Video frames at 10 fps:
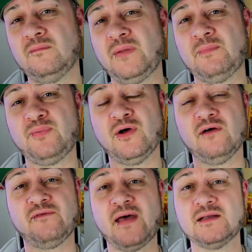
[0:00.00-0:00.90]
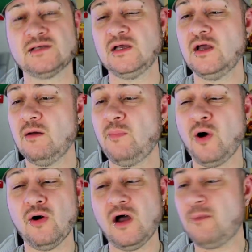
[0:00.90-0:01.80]
been perfect.
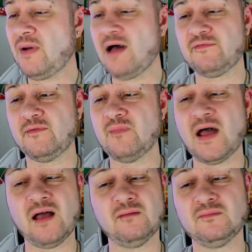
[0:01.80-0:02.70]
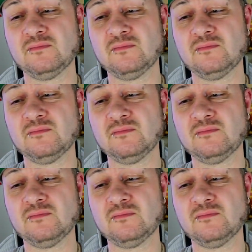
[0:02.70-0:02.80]
But apart from that,